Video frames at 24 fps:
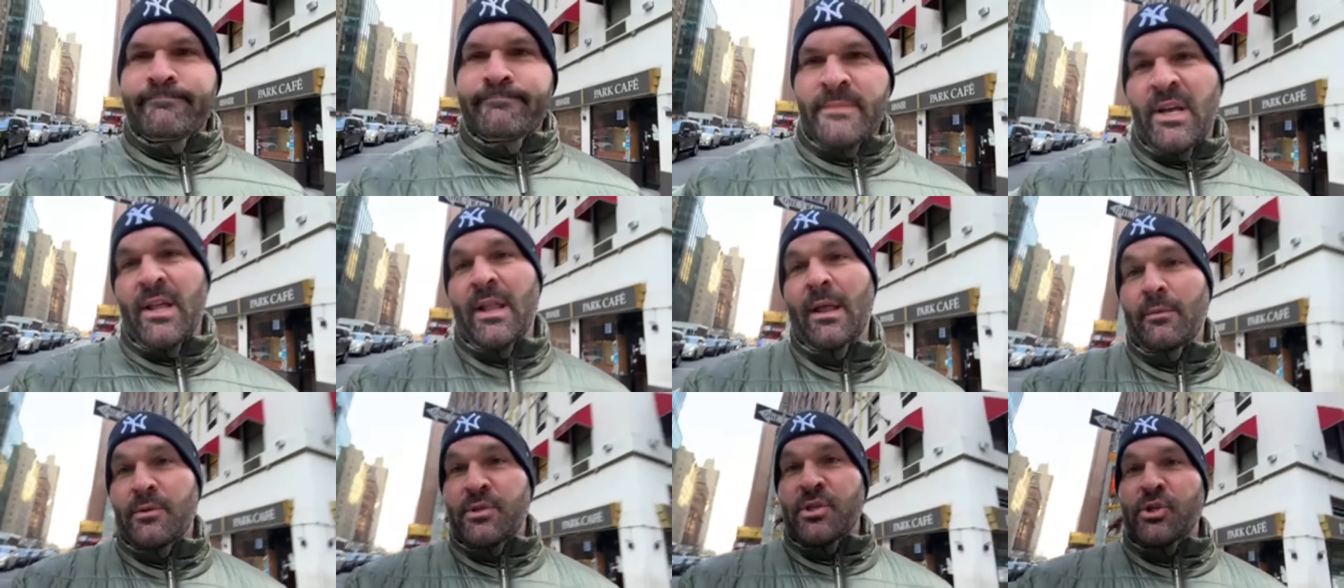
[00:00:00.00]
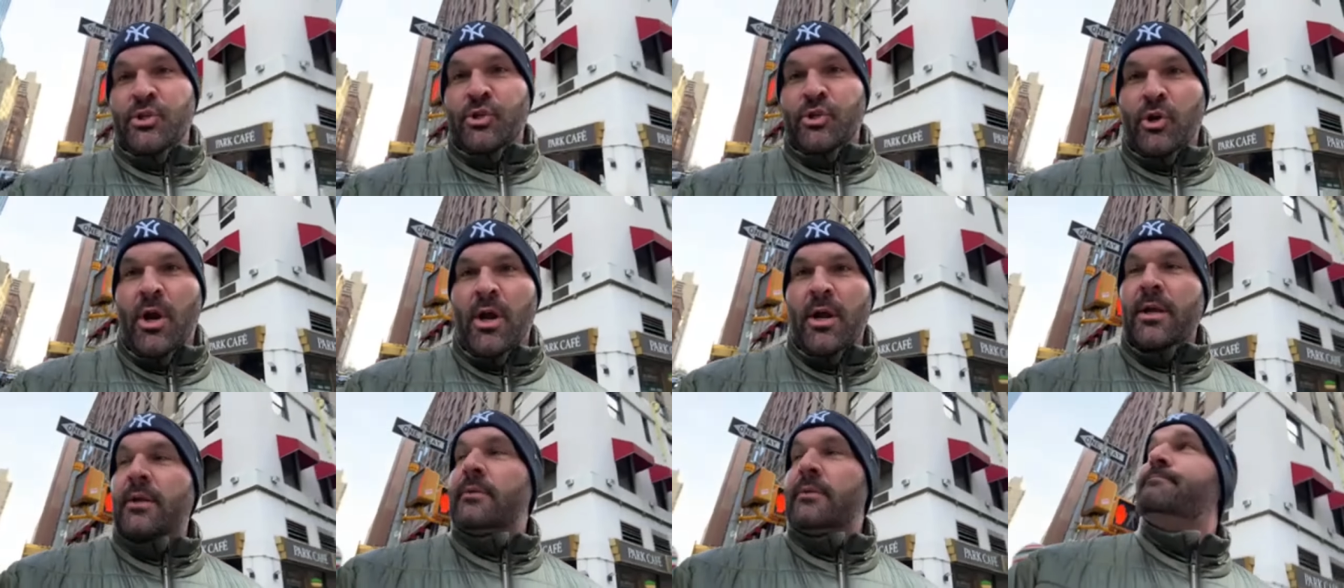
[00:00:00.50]
that was a truck.
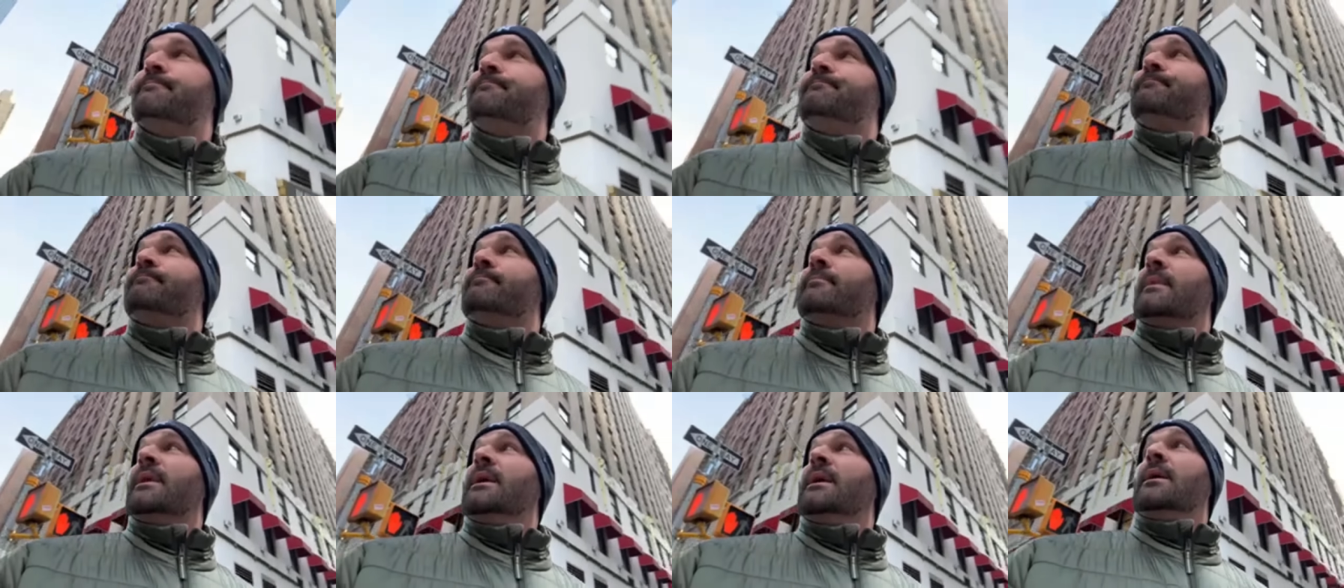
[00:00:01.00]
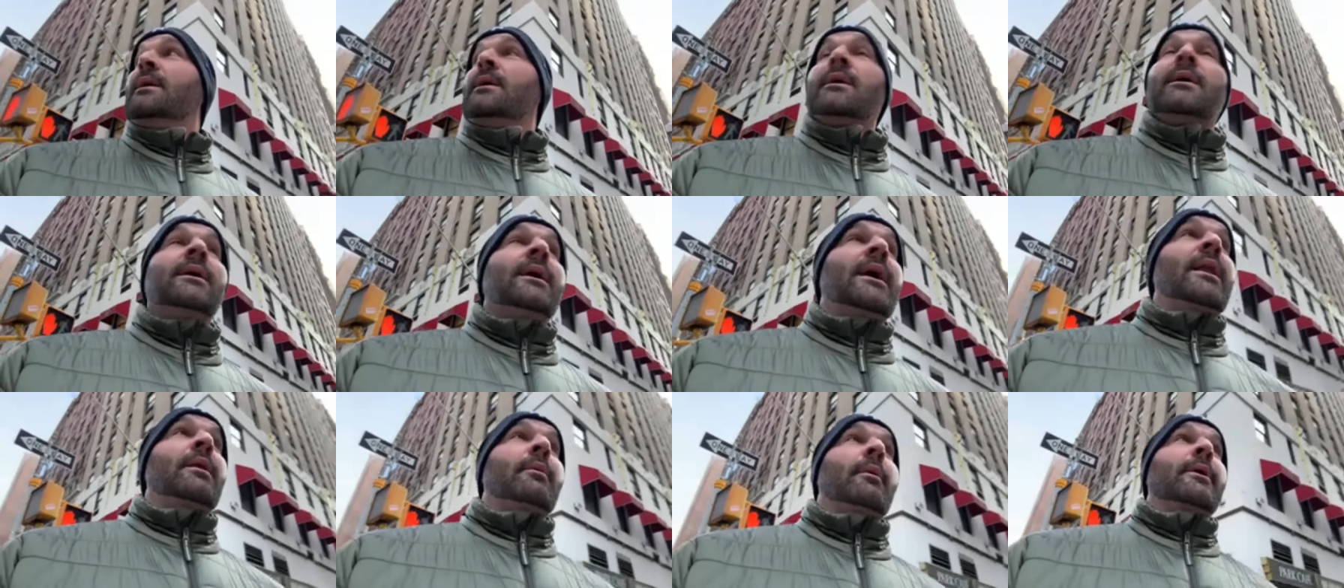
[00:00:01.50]

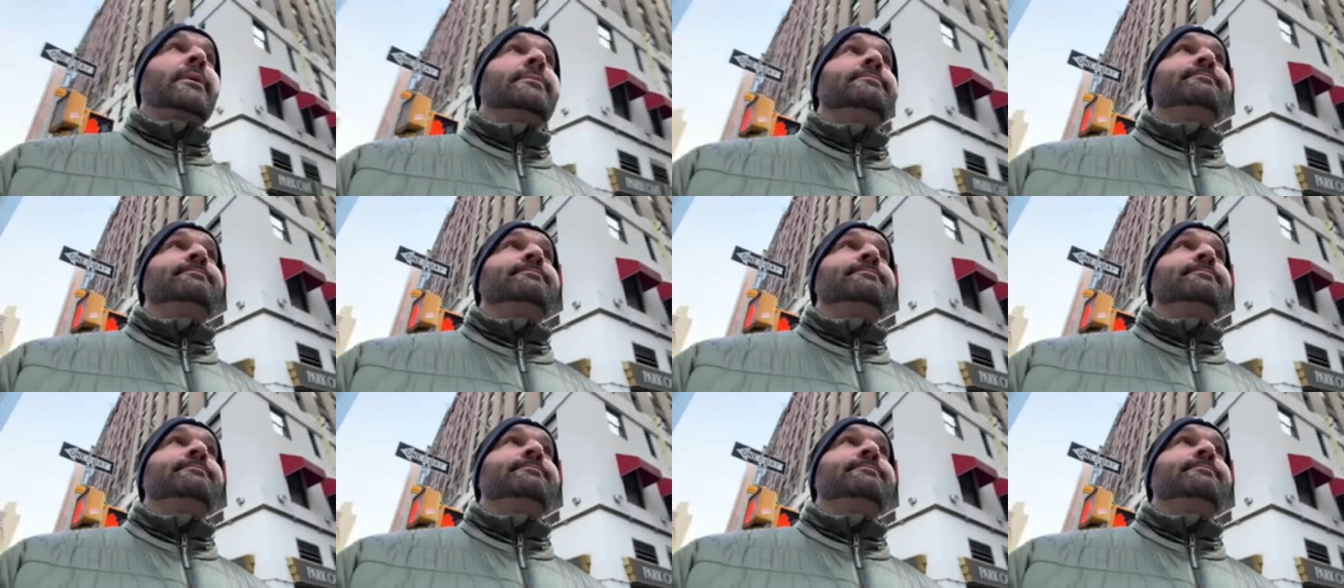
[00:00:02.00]
Anyway,